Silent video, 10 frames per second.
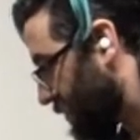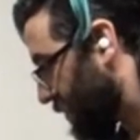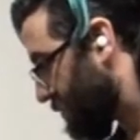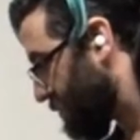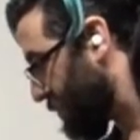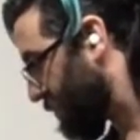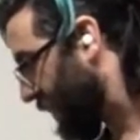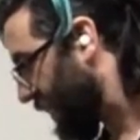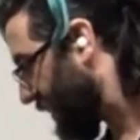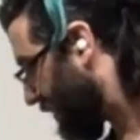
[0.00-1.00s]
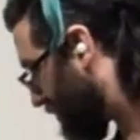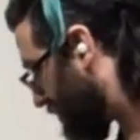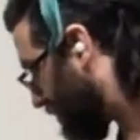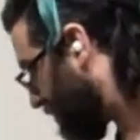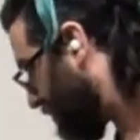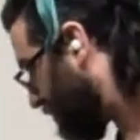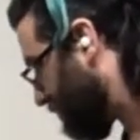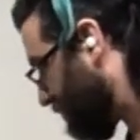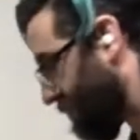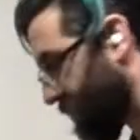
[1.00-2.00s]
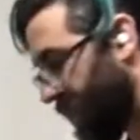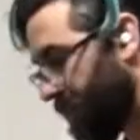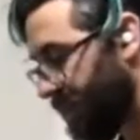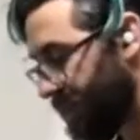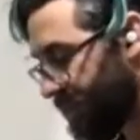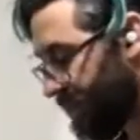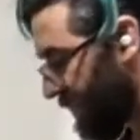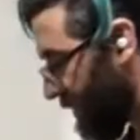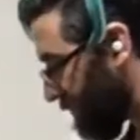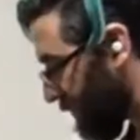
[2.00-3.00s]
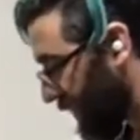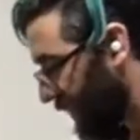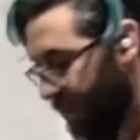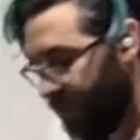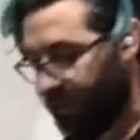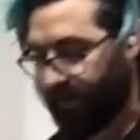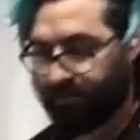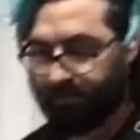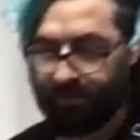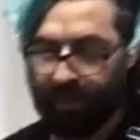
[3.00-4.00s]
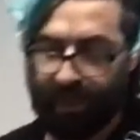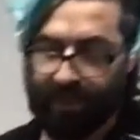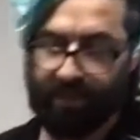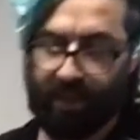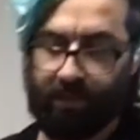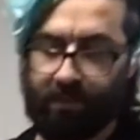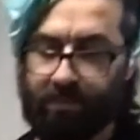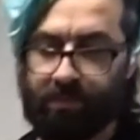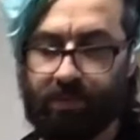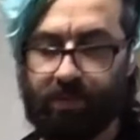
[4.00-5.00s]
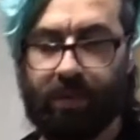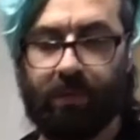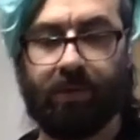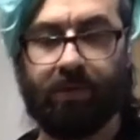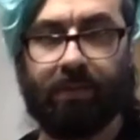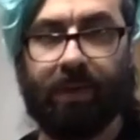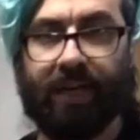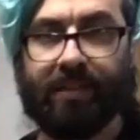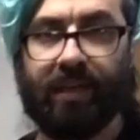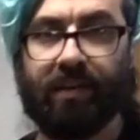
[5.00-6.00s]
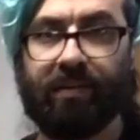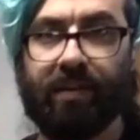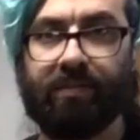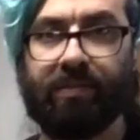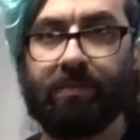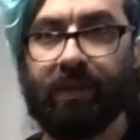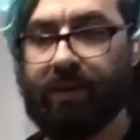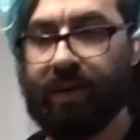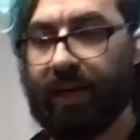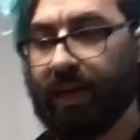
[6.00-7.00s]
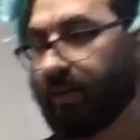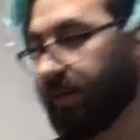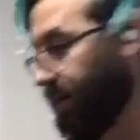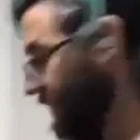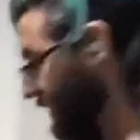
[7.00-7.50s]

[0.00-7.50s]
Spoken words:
Just spray it down to dampness. And then as I'm going to be doing the backside of the blade right now,